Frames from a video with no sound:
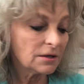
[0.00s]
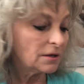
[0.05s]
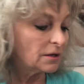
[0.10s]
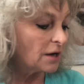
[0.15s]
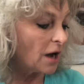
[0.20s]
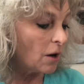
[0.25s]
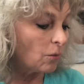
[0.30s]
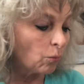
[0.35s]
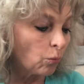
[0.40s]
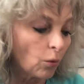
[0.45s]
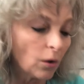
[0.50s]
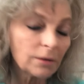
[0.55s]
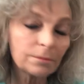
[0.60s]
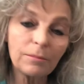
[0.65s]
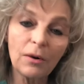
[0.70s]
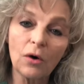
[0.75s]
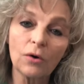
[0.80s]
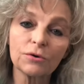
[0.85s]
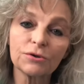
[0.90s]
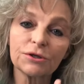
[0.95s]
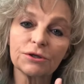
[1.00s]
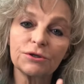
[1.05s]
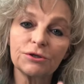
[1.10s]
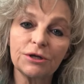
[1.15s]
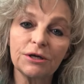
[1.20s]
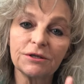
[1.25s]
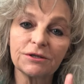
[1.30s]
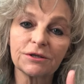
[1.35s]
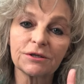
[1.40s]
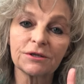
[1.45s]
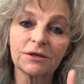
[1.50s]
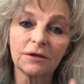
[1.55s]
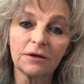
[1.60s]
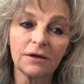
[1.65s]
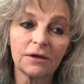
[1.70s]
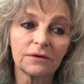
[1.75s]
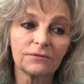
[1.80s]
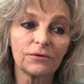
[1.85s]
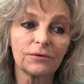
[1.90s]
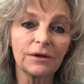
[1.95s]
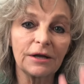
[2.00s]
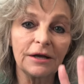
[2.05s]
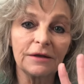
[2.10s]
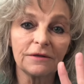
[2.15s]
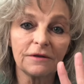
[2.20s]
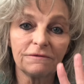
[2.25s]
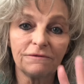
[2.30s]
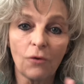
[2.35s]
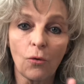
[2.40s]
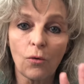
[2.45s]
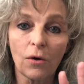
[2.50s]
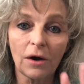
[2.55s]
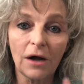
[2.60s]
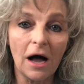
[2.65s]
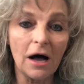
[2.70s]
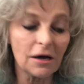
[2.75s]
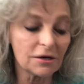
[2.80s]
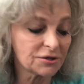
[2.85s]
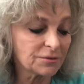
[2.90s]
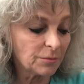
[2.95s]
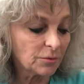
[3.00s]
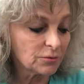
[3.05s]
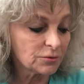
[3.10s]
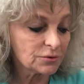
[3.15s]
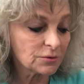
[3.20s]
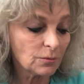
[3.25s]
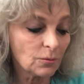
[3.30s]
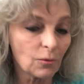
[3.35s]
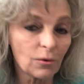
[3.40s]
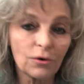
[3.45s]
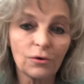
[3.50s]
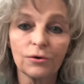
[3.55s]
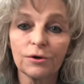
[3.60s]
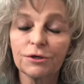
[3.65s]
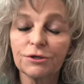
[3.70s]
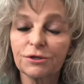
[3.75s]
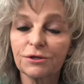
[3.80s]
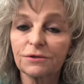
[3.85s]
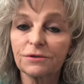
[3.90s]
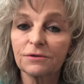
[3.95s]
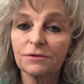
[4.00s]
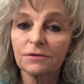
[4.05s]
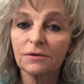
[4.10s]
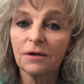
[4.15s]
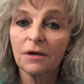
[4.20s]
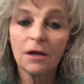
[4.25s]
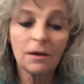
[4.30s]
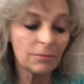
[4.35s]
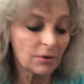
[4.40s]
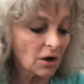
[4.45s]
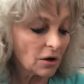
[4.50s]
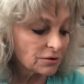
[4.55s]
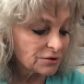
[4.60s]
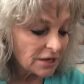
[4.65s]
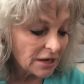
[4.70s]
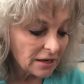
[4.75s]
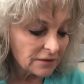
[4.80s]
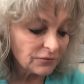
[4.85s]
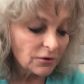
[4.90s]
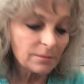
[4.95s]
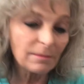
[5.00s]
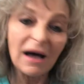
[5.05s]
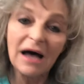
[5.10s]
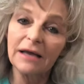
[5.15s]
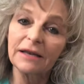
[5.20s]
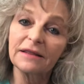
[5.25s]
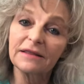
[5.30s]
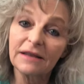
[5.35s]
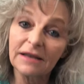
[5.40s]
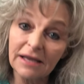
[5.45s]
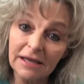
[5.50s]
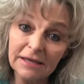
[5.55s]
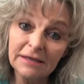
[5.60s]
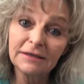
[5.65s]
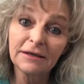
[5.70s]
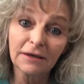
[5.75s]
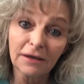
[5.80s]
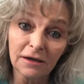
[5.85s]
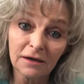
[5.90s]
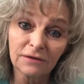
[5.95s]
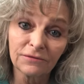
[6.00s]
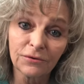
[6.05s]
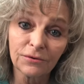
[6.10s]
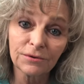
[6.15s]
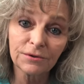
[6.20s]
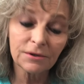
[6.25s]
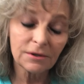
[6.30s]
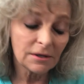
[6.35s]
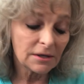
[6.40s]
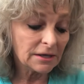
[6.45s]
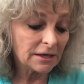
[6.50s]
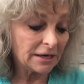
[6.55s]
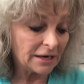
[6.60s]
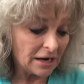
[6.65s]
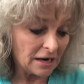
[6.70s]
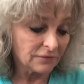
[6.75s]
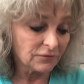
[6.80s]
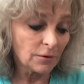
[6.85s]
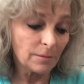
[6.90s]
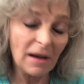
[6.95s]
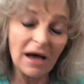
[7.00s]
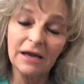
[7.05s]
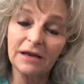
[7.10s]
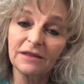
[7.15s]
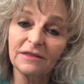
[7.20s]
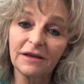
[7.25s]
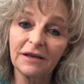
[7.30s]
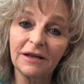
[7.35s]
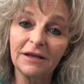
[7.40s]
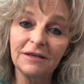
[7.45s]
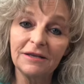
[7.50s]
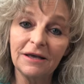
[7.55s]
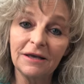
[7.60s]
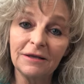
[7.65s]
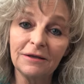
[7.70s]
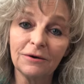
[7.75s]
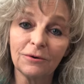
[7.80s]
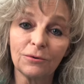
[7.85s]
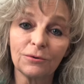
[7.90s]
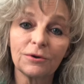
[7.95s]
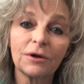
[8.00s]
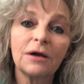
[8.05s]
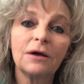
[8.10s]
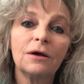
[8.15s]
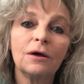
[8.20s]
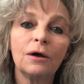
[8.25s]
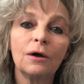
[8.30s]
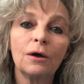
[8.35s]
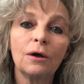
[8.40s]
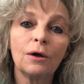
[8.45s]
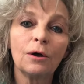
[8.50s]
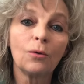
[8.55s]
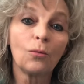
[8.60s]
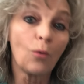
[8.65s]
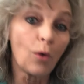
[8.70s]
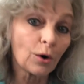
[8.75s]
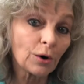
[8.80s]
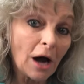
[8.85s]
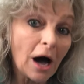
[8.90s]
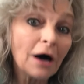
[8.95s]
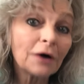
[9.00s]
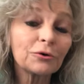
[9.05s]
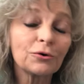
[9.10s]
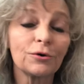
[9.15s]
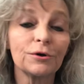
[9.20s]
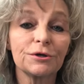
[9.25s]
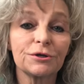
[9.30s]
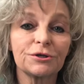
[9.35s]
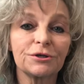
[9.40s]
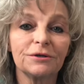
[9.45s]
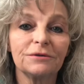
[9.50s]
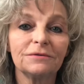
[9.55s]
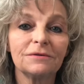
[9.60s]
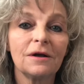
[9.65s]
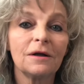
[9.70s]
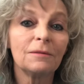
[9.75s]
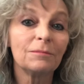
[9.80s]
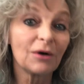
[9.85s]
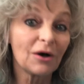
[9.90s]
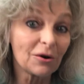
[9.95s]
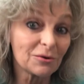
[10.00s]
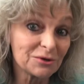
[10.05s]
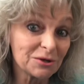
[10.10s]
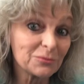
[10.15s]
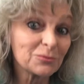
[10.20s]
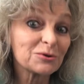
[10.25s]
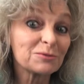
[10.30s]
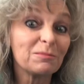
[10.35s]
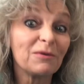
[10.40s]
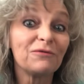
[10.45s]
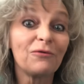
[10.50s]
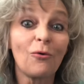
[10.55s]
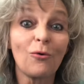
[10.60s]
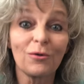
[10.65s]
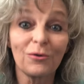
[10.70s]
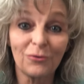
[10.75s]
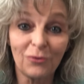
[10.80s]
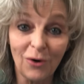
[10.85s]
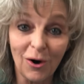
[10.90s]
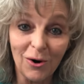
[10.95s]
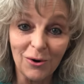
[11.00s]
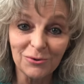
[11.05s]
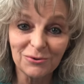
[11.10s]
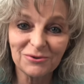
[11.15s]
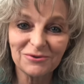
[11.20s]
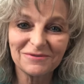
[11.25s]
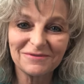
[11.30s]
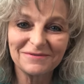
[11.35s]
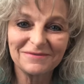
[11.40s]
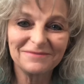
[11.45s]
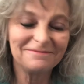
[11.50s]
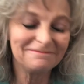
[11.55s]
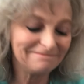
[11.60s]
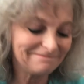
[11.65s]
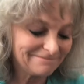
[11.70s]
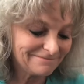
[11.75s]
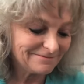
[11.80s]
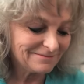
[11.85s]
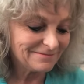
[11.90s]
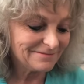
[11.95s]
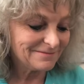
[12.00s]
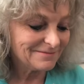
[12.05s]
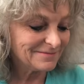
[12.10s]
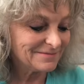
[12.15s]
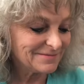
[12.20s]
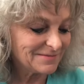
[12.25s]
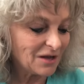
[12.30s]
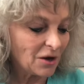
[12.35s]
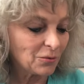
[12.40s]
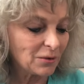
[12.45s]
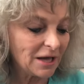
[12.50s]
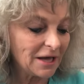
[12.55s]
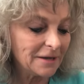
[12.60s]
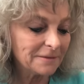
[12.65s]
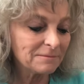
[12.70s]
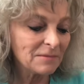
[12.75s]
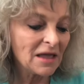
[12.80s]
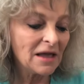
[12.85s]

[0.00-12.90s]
Not one person Jesus delivered in the four Gospels were Christians because everybody that he delivered and everybody that he healed were not Christian because it was before the cross. Okay,